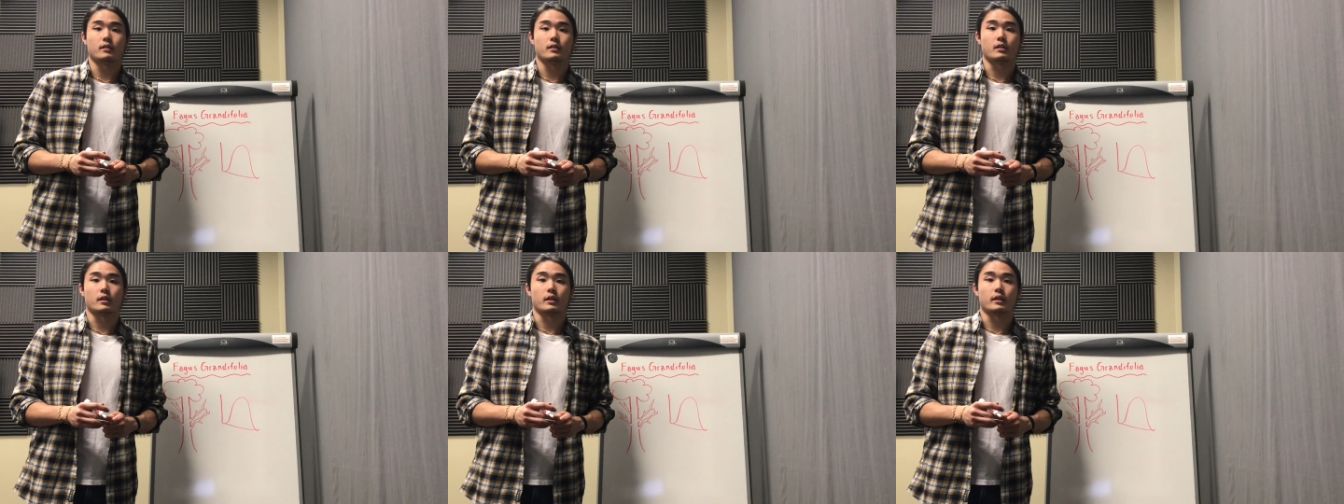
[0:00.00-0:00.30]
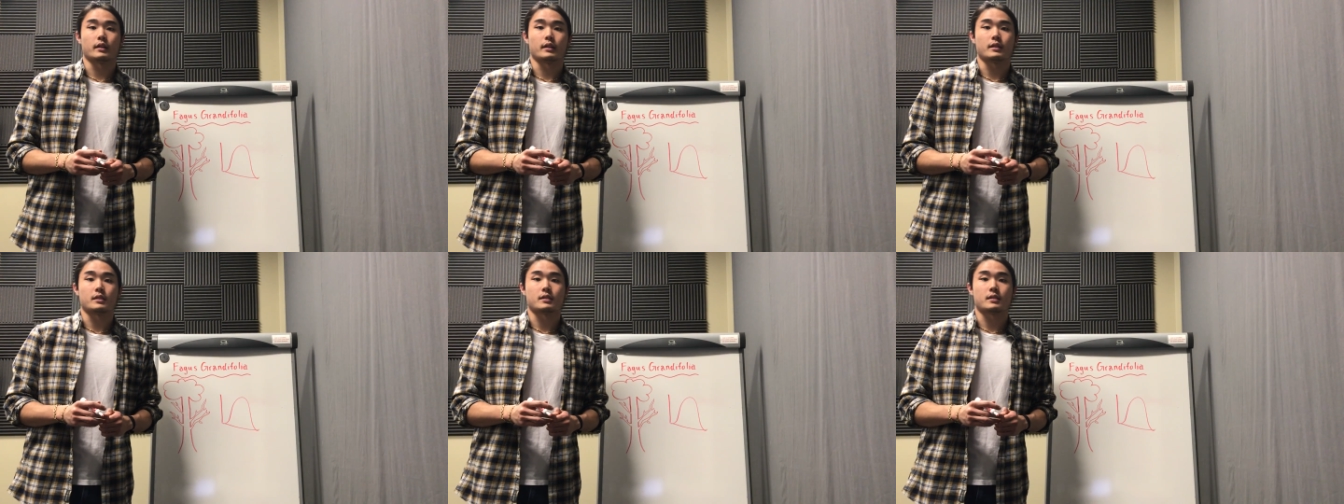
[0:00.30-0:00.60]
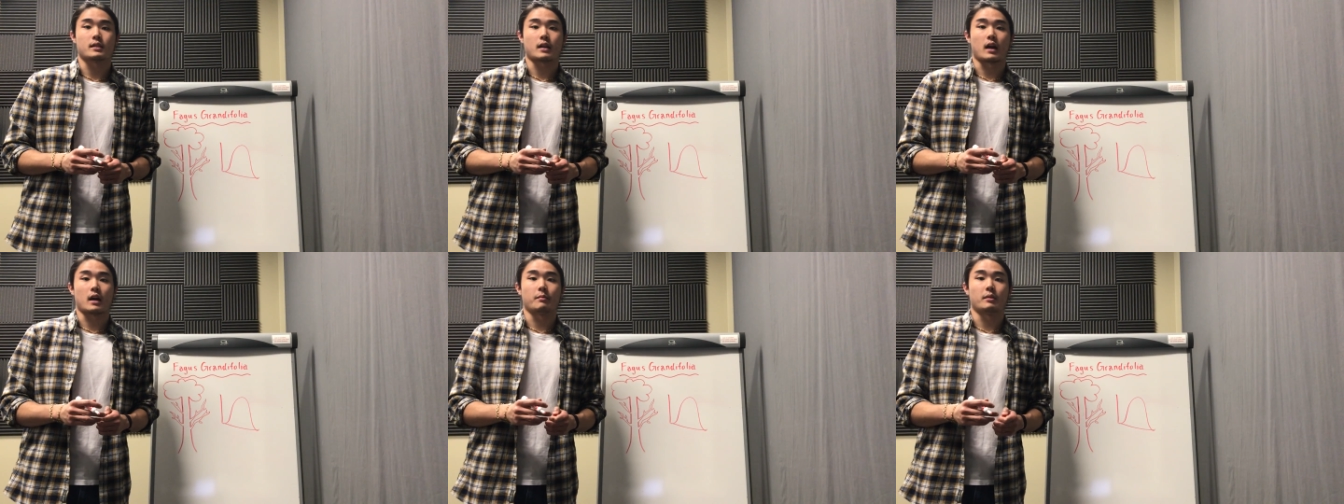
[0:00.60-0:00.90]
during
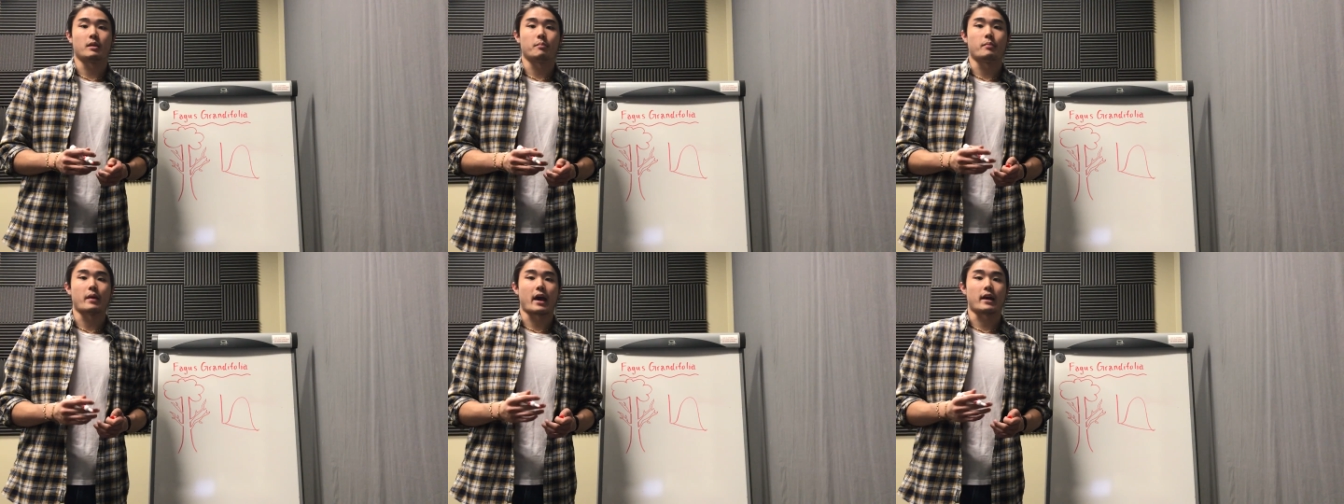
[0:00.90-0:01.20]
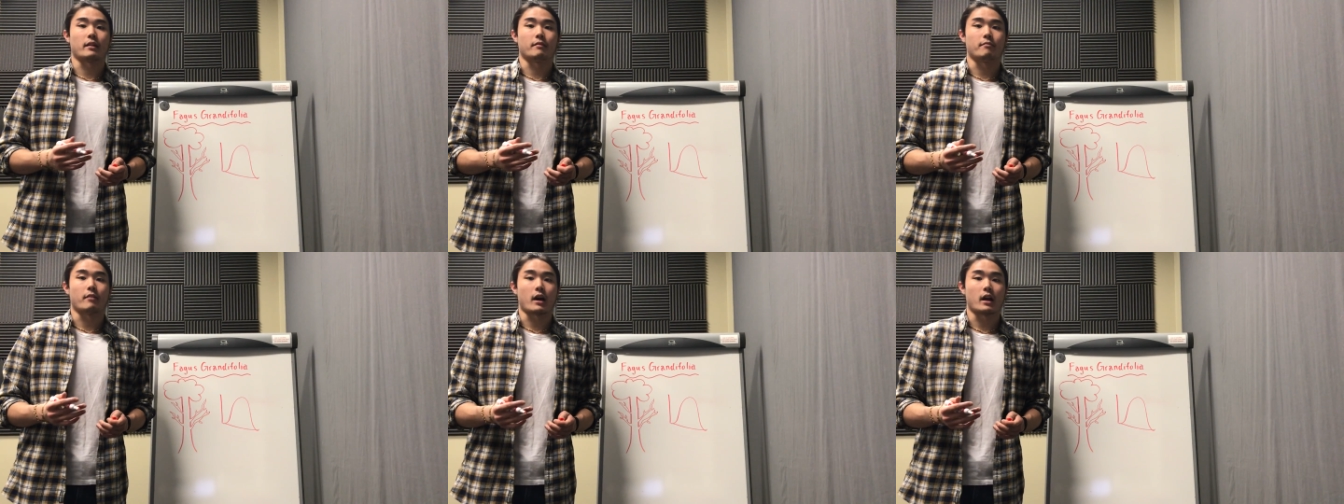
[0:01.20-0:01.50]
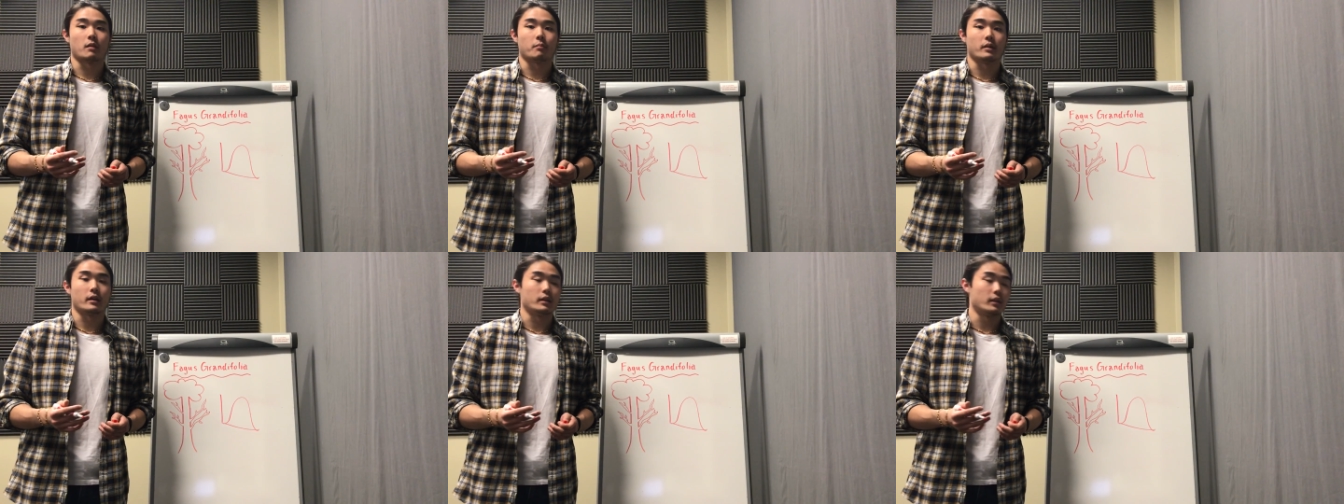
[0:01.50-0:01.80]
its time in a bad
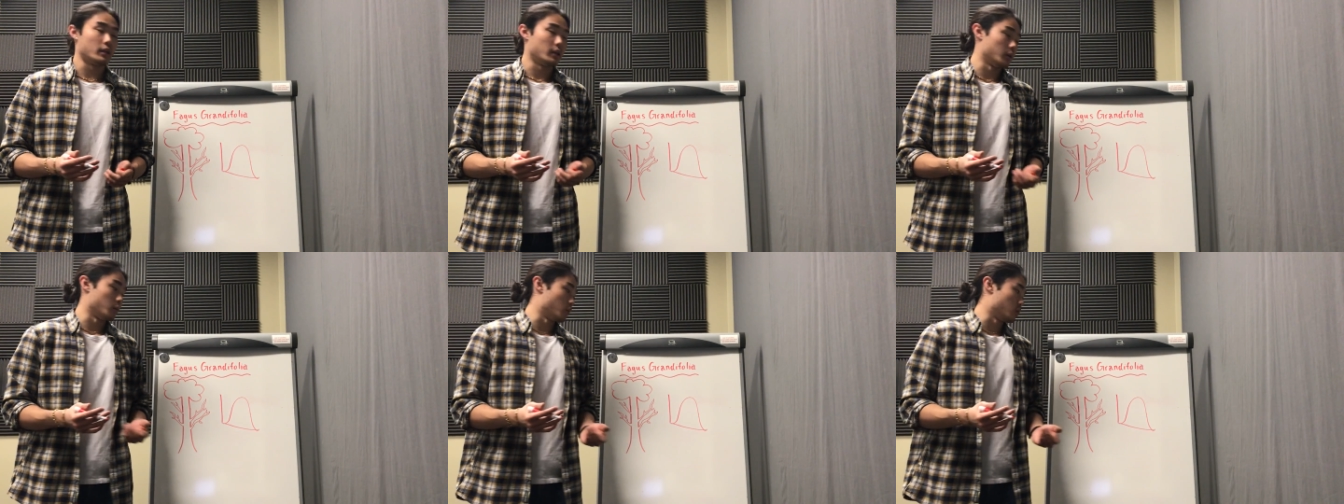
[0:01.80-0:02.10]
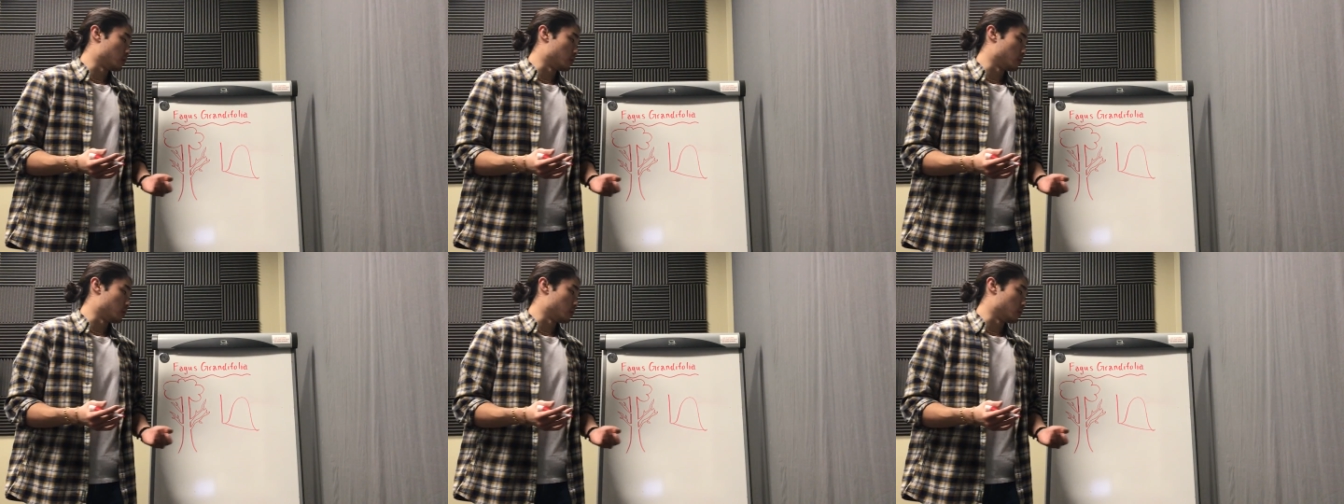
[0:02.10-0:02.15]
environment, it